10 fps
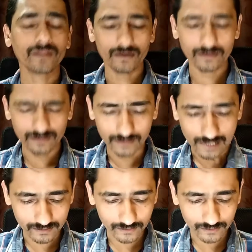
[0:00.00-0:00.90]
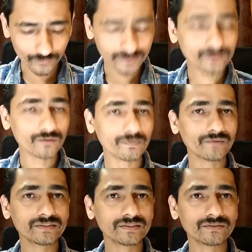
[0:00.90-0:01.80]
and there are two ways to
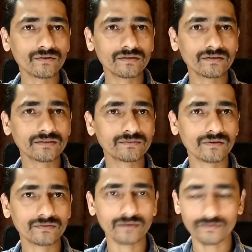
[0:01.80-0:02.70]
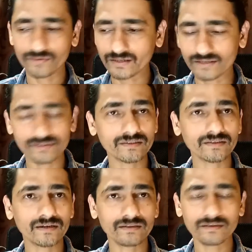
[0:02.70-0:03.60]
apply. One is online and offline, as I
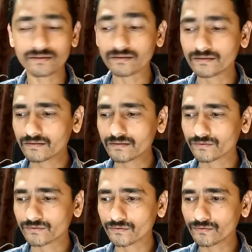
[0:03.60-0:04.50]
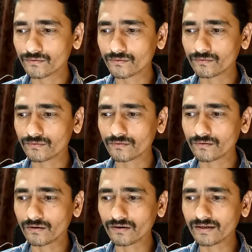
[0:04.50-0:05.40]
said earlier. So
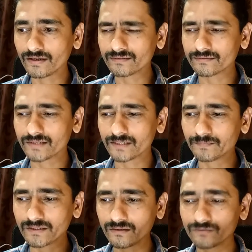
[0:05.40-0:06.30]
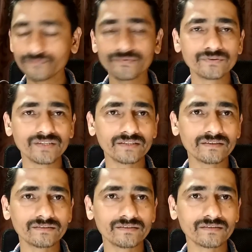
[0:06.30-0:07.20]
online, let me tell you in few
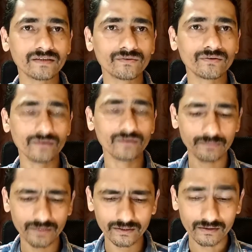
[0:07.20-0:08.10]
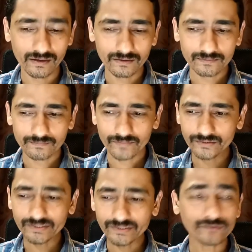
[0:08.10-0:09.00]
sentences, I don't want to elaborate.
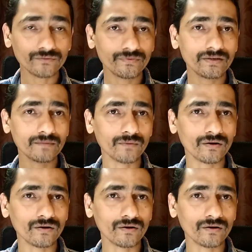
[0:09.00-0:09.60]
You just have to fill up